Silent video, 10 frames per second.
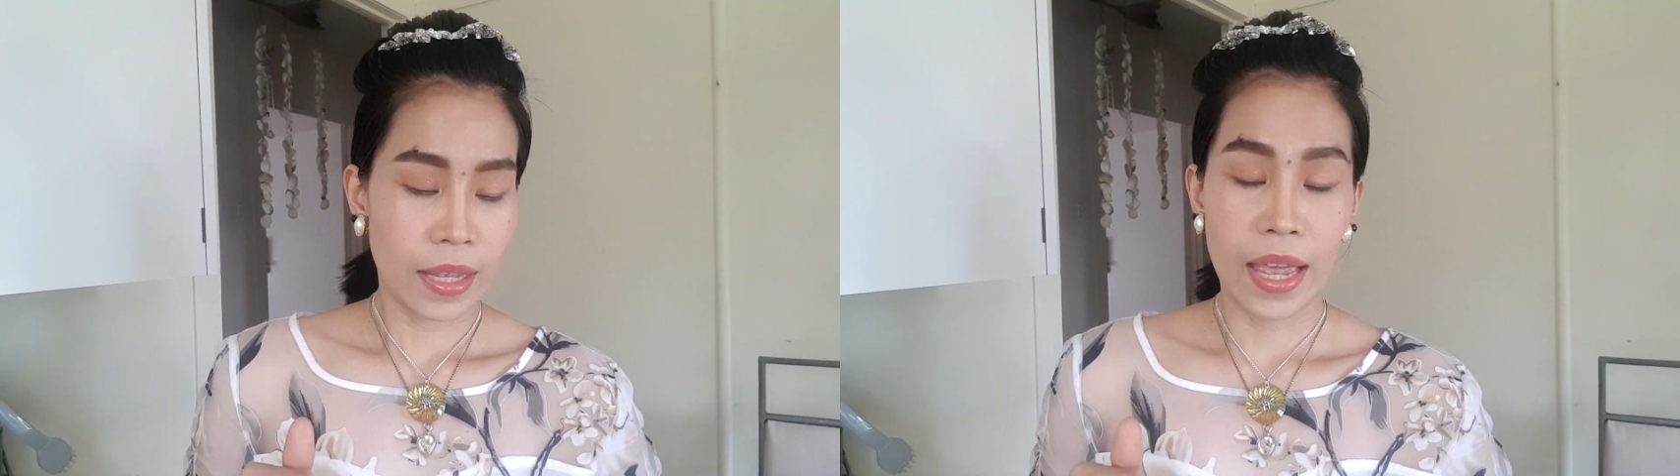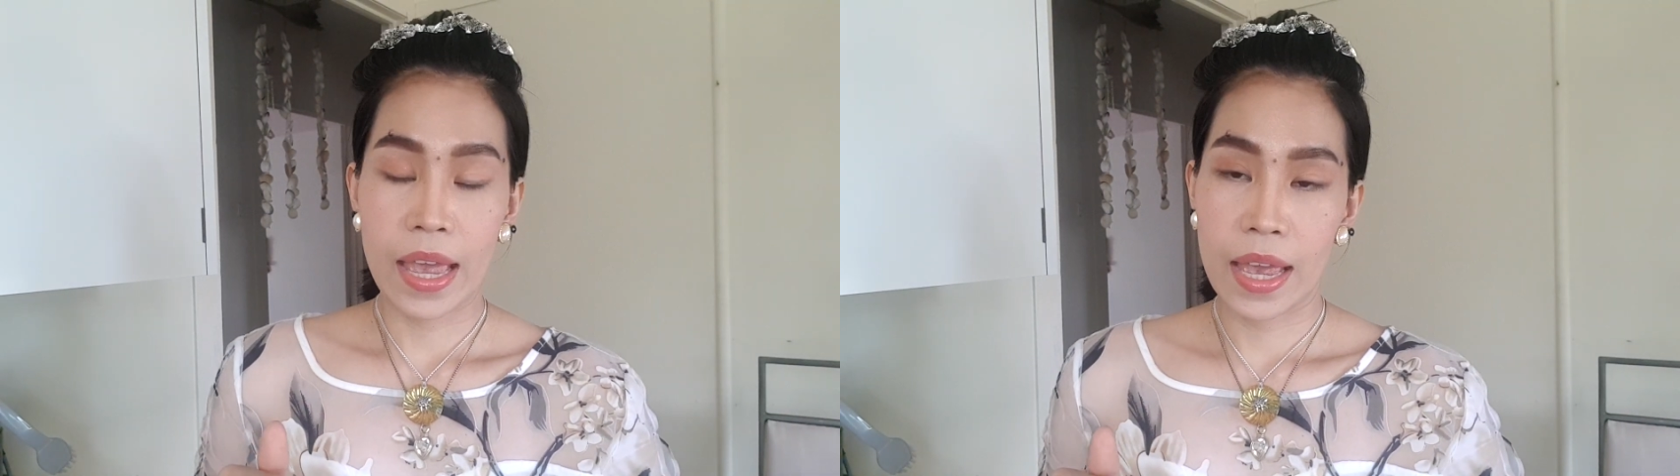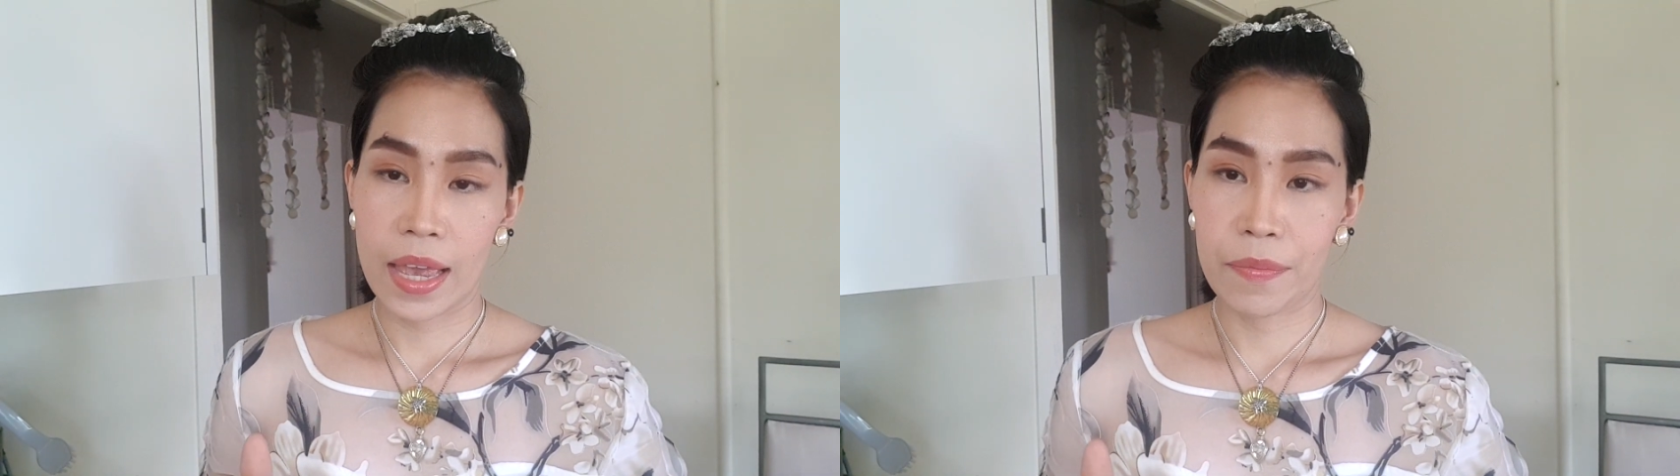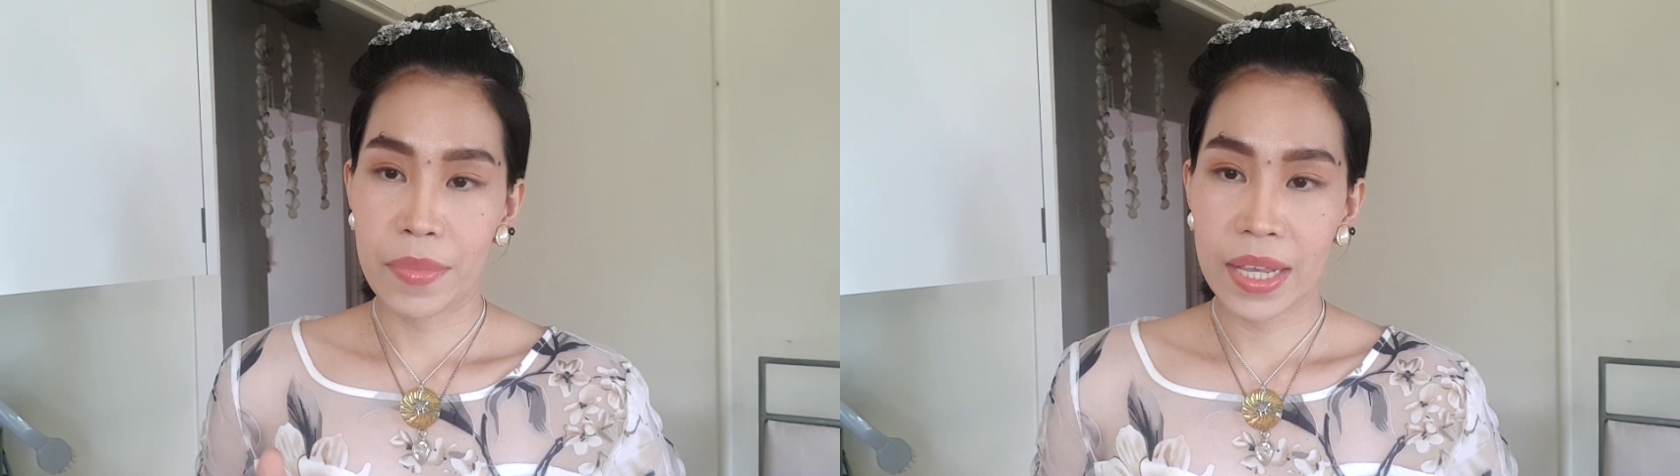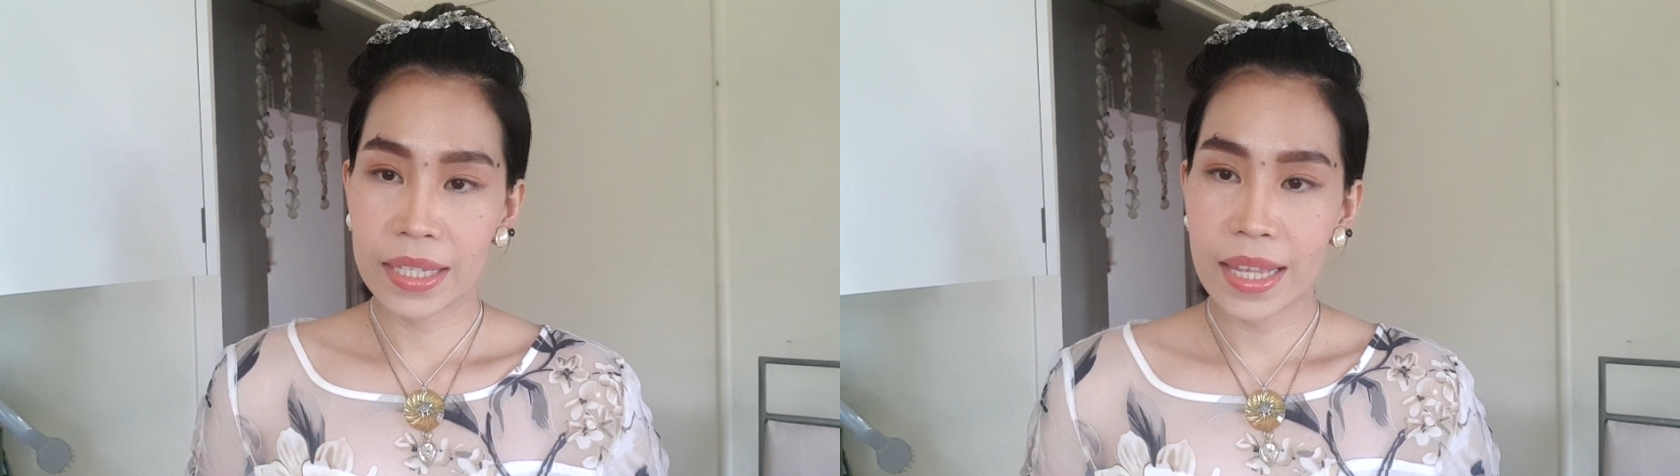and
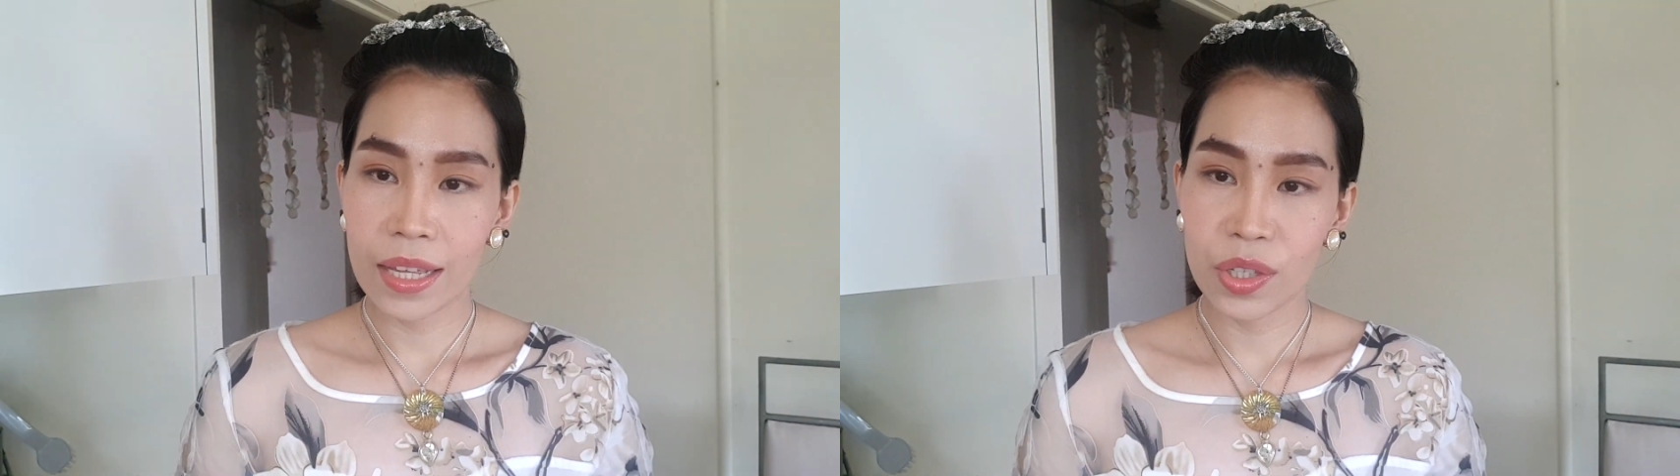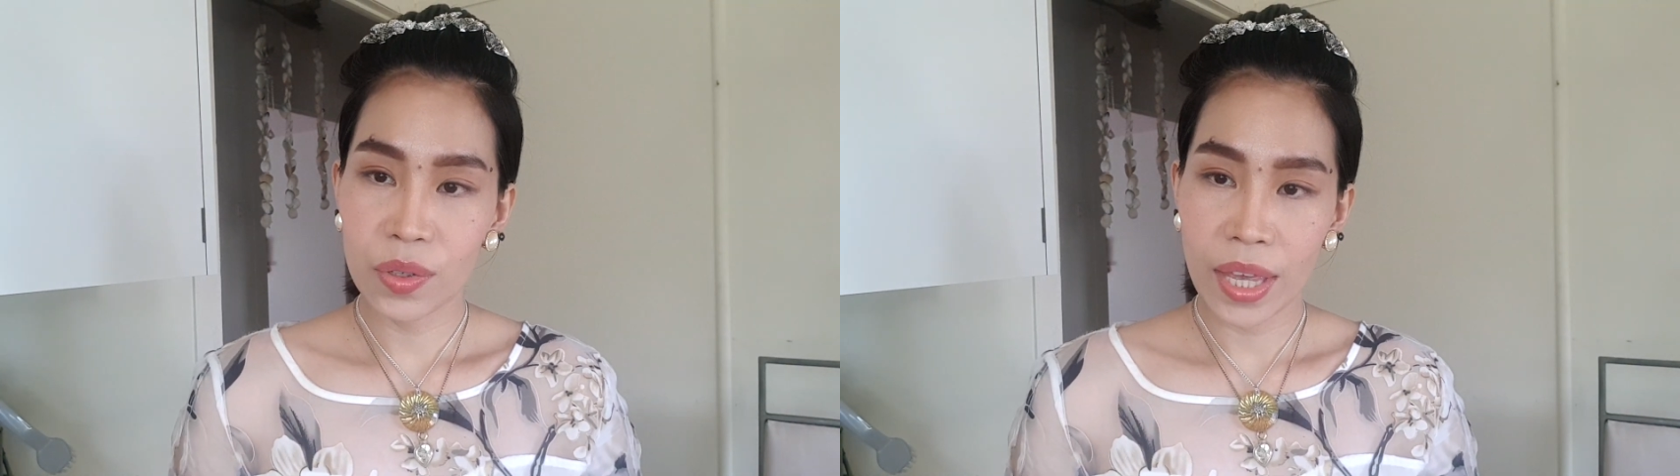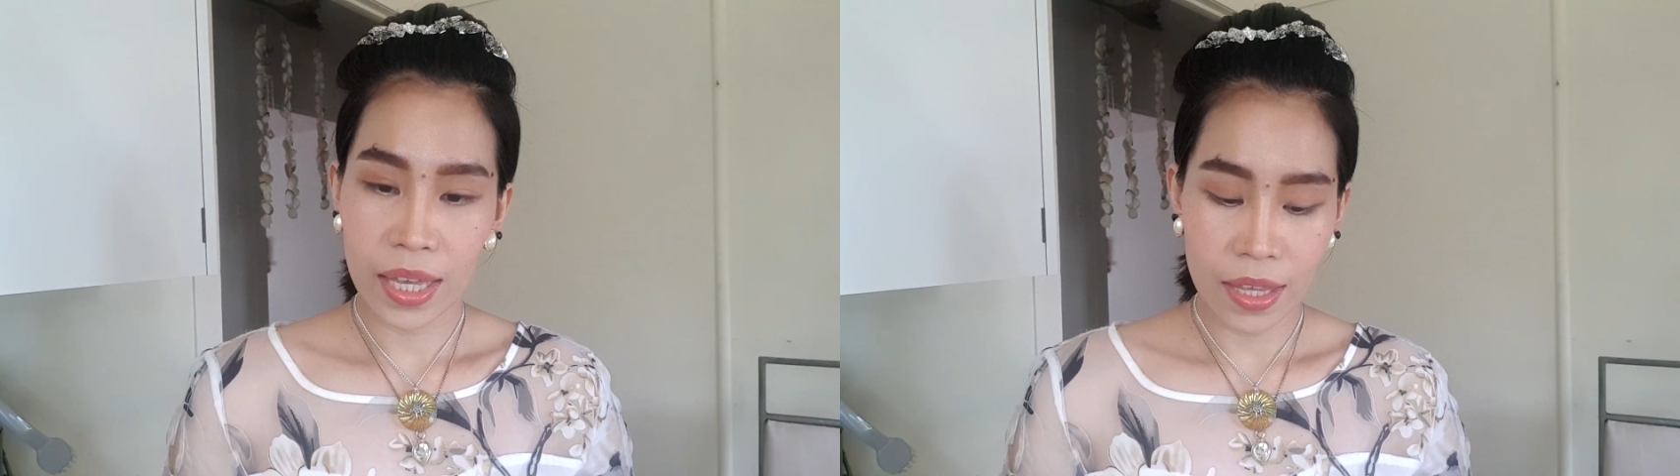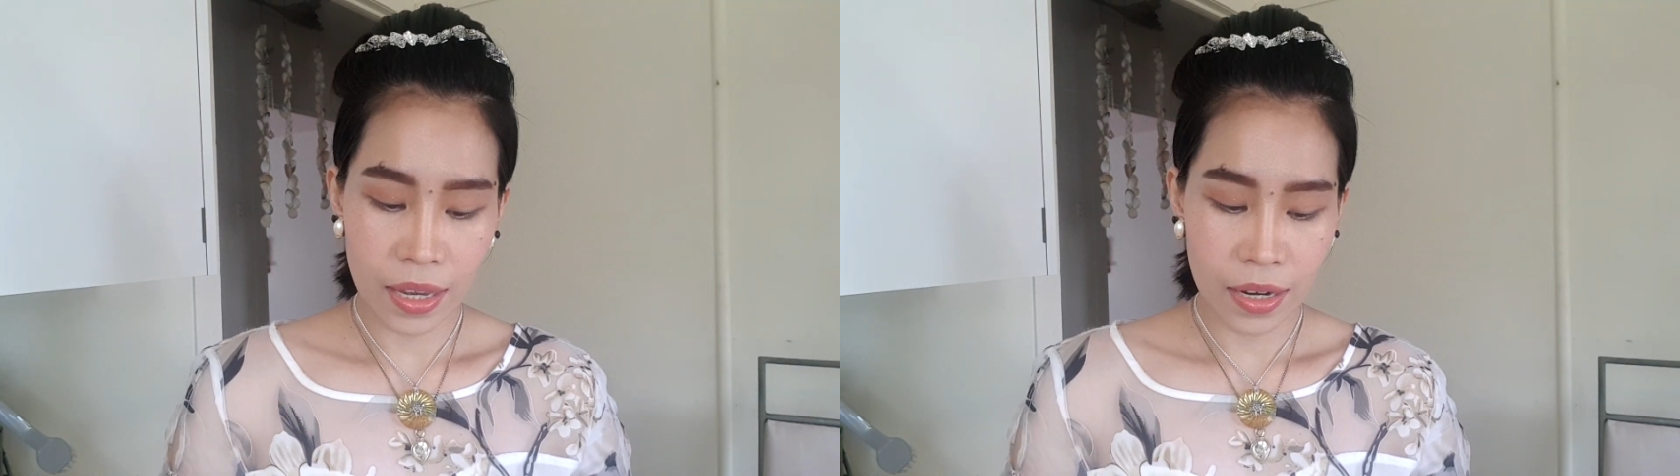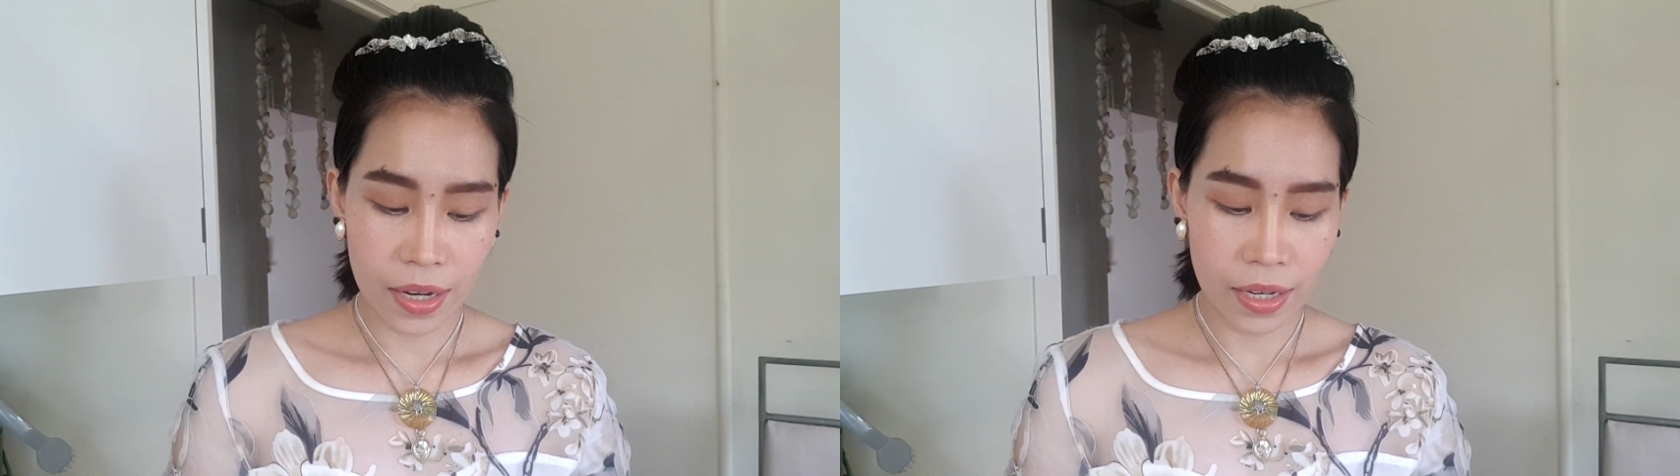mix that
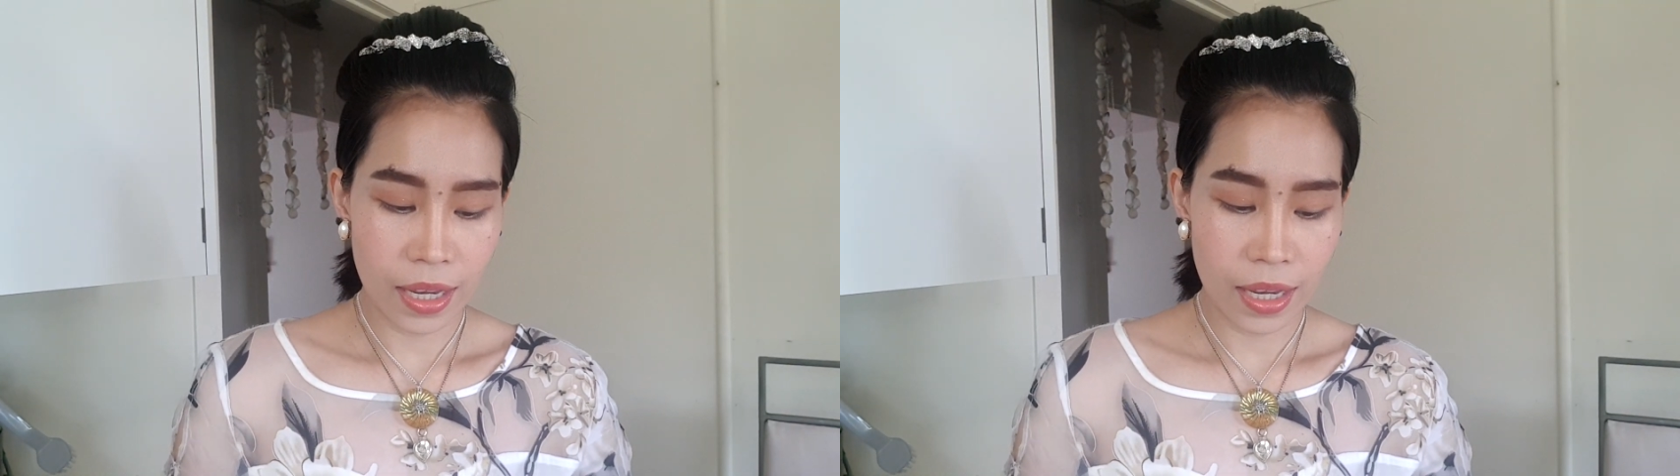together.